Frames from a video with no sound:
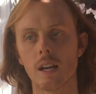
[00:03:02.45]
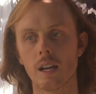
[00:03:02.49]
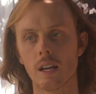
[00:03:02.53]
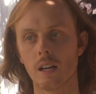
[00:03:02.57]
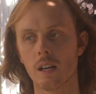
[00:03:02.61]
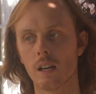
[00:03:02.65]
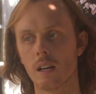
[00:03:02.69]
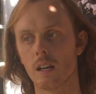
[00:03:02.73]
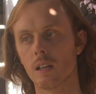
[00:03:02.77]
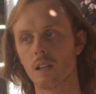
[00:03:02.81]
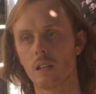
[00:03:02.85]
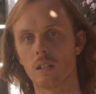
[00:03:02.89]

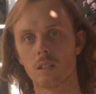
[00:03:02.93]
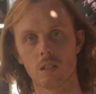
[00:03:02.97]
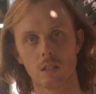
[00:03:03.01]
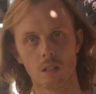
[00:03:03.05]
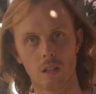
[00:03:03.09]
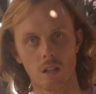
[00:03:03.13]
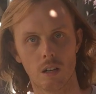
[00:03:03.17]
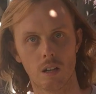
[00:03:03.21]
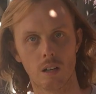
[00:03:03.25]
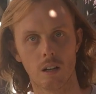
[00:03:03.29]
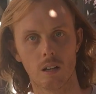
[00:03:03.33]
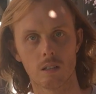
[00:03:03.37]
and
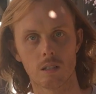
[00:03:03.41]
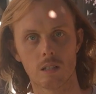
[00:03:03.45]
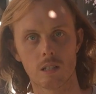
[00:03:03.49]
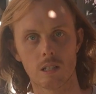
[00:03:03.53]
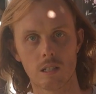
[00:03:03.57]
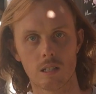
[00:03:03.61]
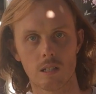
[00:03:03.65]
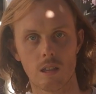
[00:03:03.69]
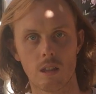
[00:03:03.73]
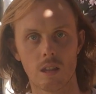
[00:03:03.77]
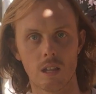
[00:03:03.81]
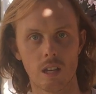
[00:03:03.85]

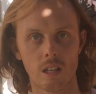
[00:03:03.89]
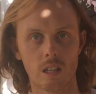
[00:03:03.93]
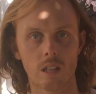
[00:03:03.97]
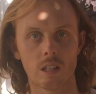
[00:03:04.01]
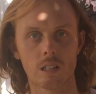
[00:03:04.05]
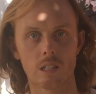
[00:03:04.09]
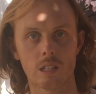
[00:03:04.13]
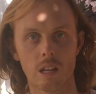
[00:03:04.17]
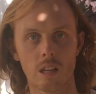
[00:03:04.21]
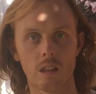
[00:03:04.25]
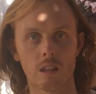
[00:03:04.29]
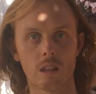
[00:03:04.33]

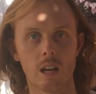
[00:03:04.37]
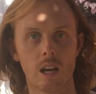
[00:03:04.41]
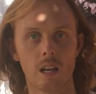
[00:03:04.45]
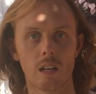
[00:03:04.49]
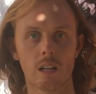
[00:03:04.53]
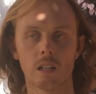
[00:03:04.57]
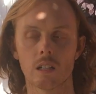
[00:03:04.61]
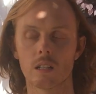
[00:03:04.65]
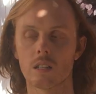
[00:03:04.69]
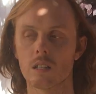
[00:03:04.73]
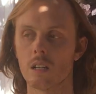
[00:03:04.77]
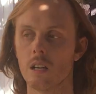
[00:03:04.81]
thin
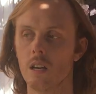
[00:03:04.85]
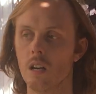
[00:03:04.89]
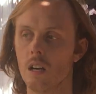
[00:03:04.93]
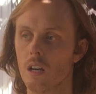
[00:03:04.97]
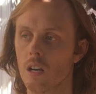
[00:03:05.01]
synthetics.